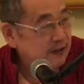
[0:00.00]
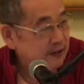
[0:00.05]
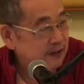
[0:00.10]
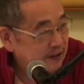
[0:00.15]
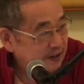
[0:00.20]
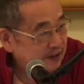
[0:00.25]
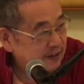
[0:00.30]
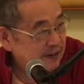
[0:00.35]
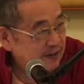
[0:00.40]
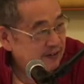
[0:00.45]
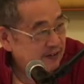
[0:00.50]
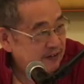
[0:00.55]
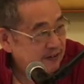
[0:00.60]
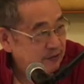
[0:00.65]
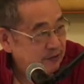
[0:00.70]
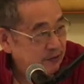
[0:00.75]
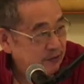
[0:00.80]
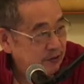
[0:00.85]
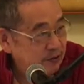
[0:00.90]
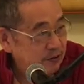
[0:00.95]
through
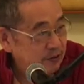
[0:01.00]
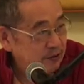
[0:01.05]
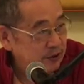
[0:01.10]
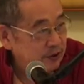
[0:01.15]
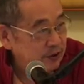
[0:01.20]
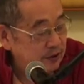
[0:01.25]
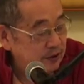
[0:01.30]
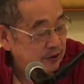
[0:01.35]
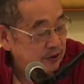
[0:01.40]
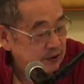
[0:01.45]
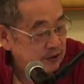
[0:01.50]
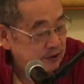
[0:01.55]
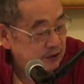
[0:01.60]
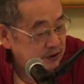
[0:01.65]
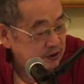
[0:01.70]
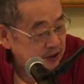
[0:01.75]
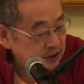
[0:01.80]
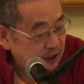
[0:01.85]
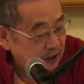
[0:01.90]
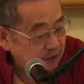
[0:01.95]
the gunas to sattva
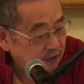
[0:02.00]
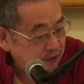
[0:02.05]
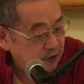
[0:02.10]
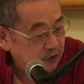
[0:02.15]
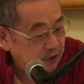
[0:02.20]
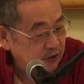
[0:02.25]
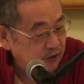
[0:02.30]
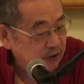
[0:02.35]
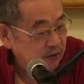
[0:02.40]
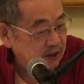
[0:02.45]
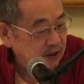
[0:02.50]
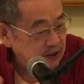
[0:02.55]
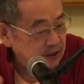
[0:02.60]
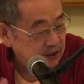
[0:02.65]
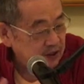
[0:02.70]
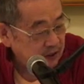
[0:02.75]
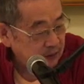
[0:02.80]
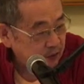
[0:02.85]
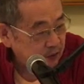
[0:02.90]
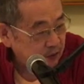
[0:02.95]
guna. And when you're sattva
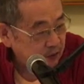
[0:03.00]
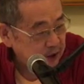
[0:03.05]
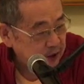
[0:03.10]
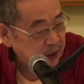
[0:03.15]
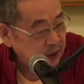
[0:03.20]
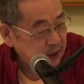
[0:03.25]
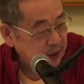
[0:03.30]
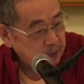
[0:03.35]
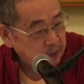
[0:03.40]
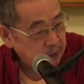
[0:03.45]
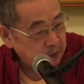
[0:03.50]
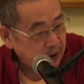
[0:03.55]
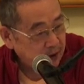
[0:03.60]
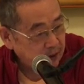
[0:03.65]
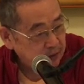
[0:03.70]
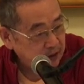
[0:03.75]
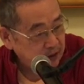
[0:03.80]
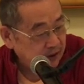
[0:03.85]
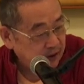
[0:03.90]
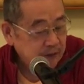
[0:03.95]
guna, you become a brahmana,
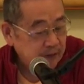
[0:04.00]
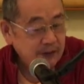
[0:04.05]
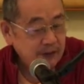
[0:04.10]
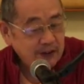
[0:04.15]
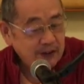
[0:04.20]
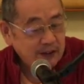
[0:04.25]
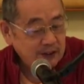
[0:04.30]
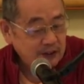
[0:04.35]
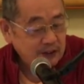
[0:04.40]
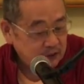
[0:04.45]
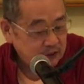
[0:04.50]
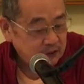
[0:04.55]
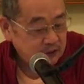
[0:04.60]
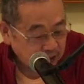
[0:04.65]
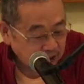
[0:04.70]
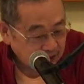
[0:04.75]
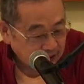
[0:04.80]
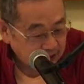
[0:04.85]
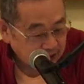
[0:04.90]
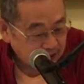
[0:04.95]
then you inquire
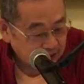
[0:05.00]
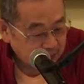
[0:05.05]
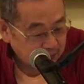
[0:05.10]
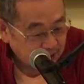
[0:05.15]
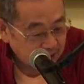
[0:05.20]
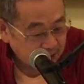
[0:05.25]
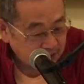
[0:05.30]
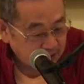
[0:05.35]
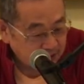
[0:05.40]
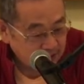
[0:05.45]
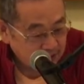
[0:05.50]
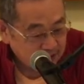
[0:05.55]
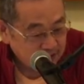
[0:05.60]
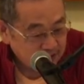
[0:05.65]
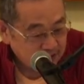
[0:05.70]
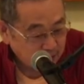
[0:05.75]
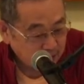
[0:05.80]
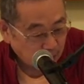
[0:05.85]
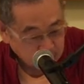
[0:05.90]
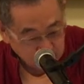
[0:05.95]
about
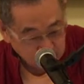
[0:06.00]
moksha.